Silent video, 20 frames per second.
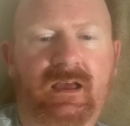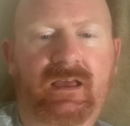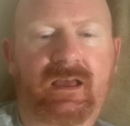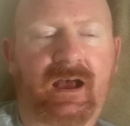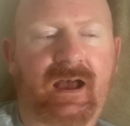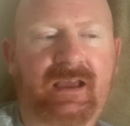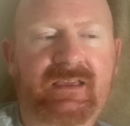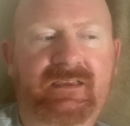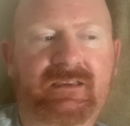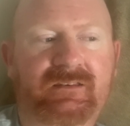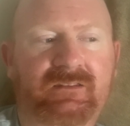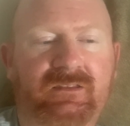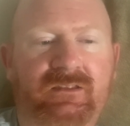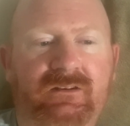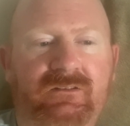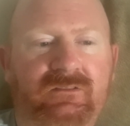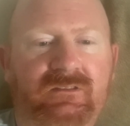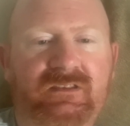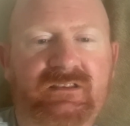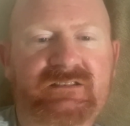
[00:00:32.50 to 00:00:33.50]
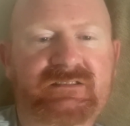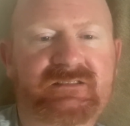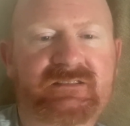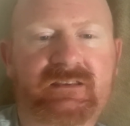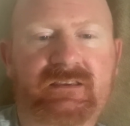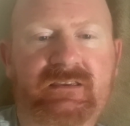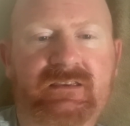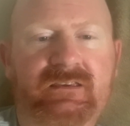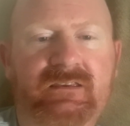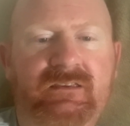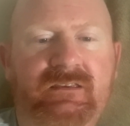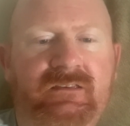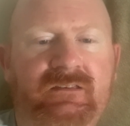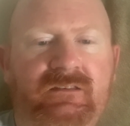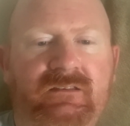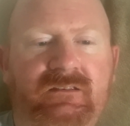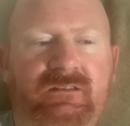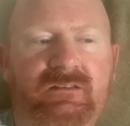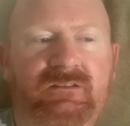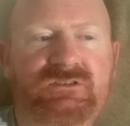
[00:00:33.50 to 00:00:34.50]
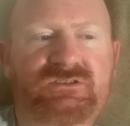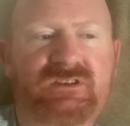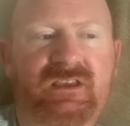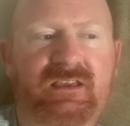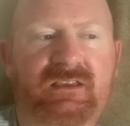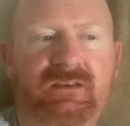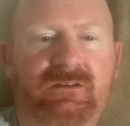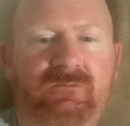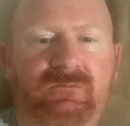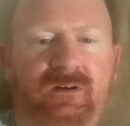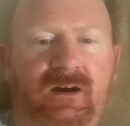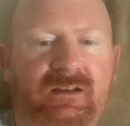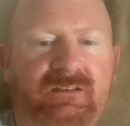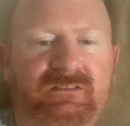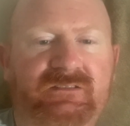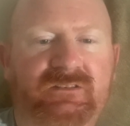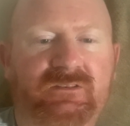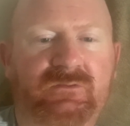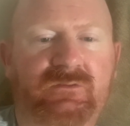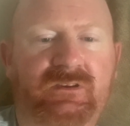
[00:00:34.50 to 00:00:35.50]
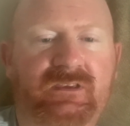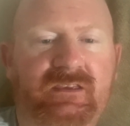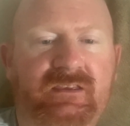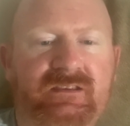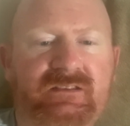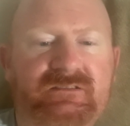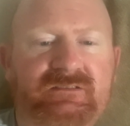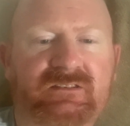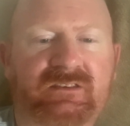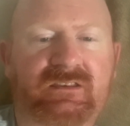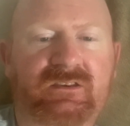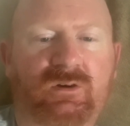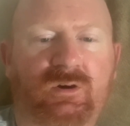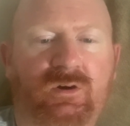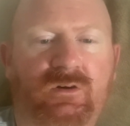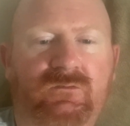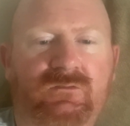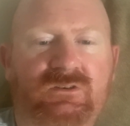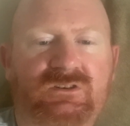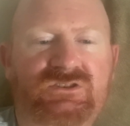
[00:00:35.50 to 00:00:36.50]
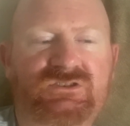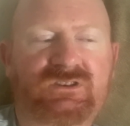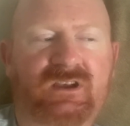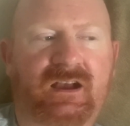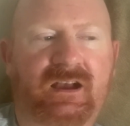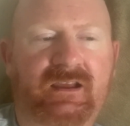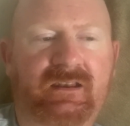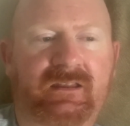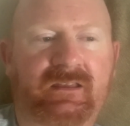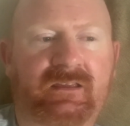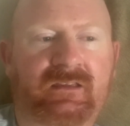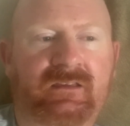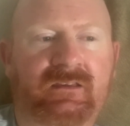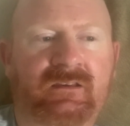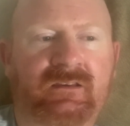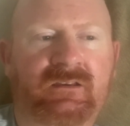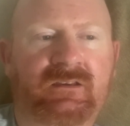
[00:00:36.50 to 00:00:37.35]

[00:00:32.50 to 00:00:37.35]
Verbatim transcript: I could literally see Jacob Fatu easily overshining